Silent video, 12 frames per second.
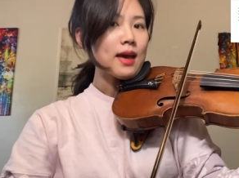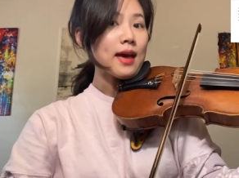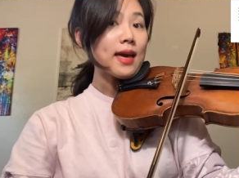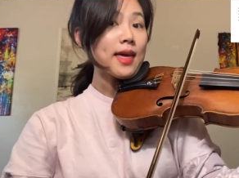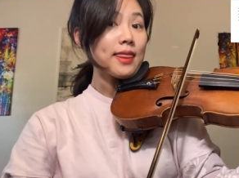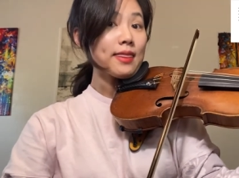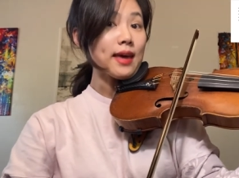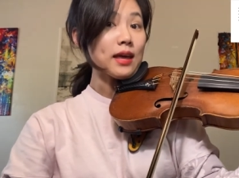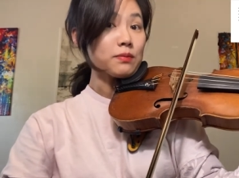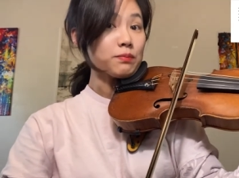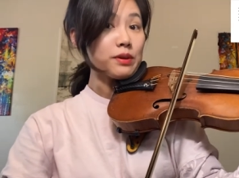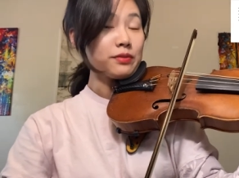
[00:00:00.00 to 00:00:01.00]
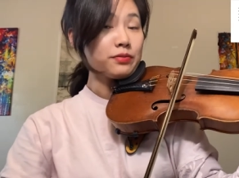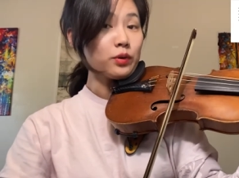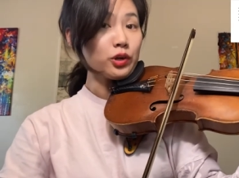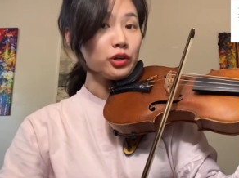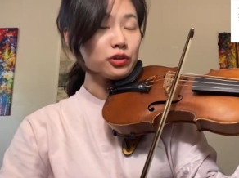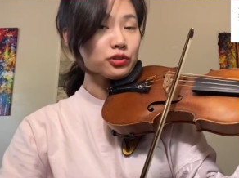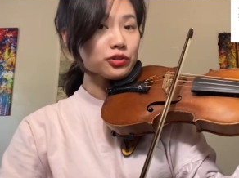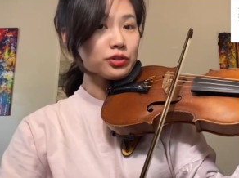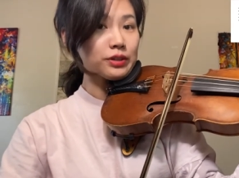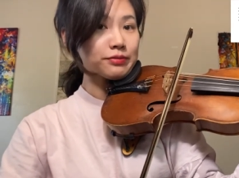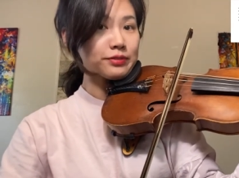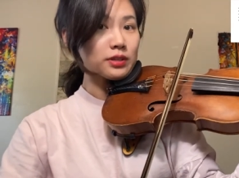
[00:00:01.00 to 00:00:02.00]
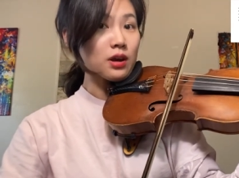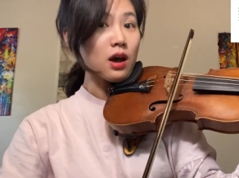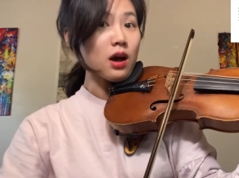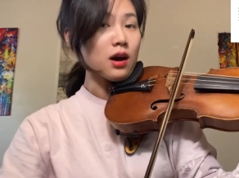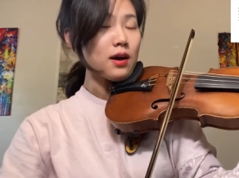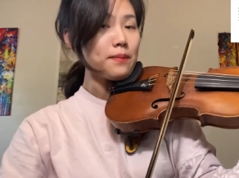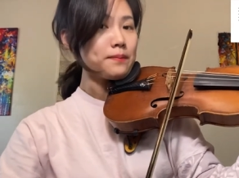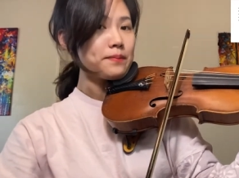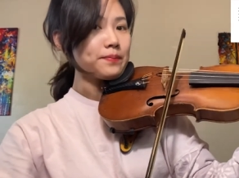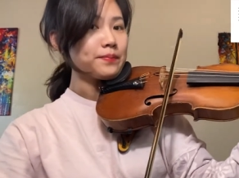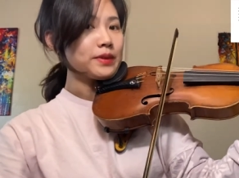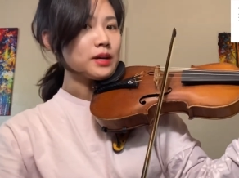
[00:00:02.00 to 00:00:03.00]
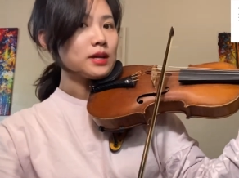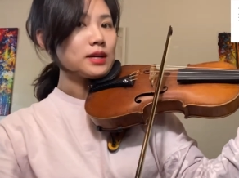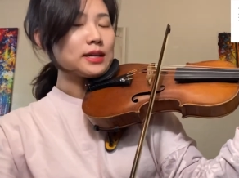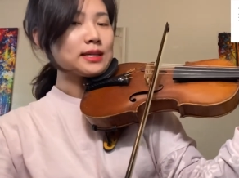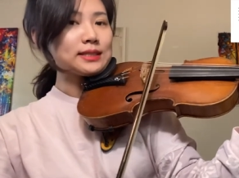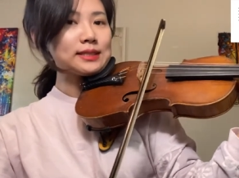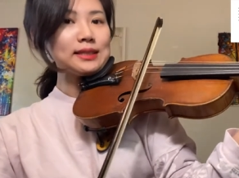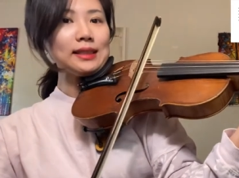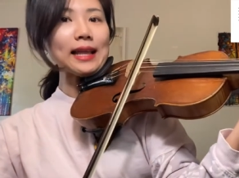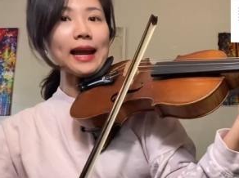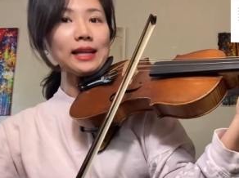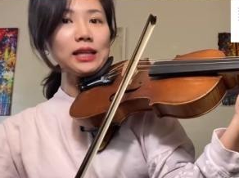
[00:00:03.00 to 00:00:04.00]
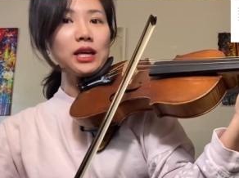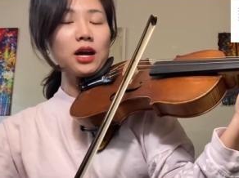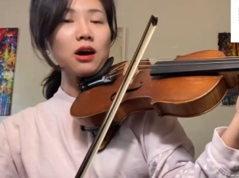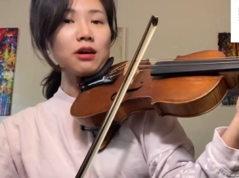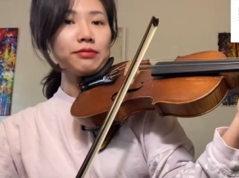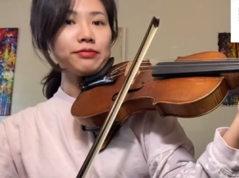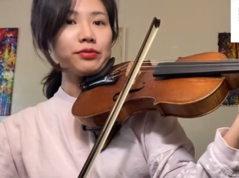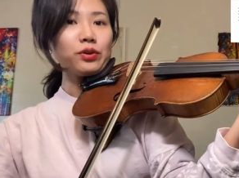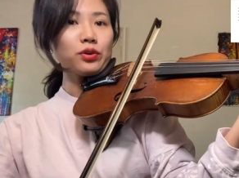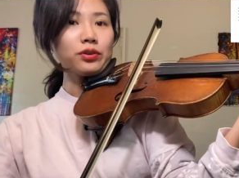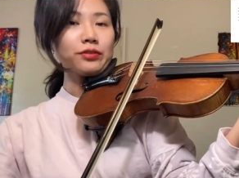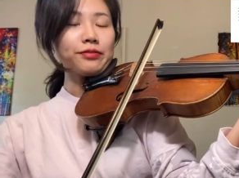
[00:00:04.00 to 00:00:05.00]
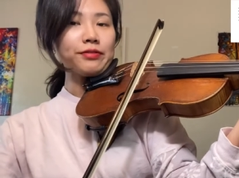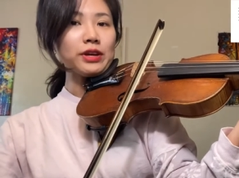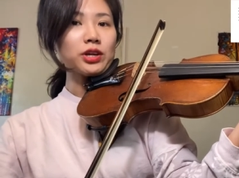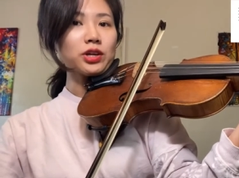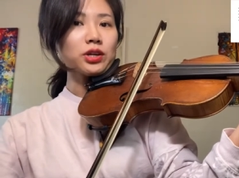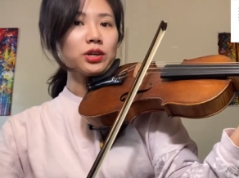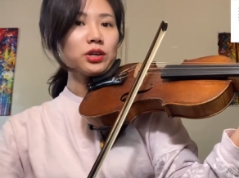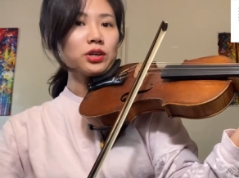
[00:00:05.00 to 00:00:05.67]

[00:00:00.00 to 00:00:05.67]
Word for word: And then before you shift up, slightly off your finger.